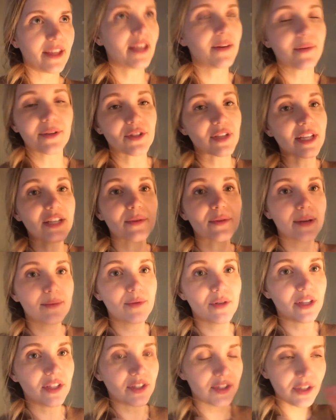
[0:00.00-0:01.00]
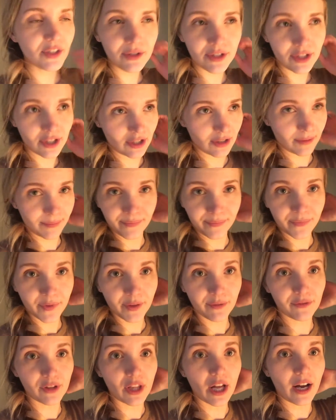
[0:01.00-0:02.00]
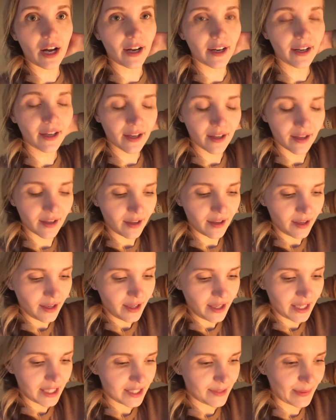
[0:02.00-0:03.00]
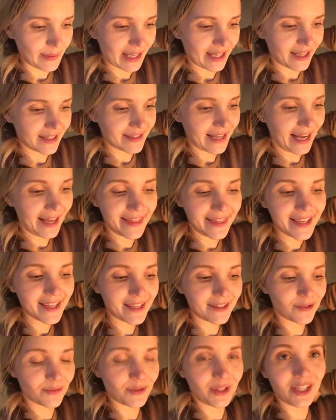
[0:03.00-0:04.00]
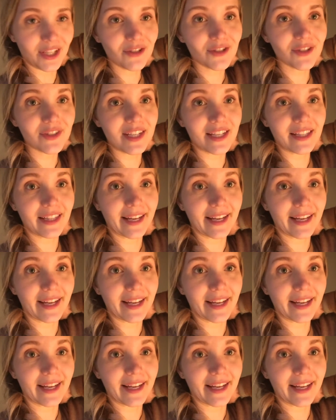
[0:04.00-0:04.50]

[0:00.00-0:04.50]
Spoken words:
anyway, so that's why I'm doing this YouTube vlog, is because I think it's really interesting.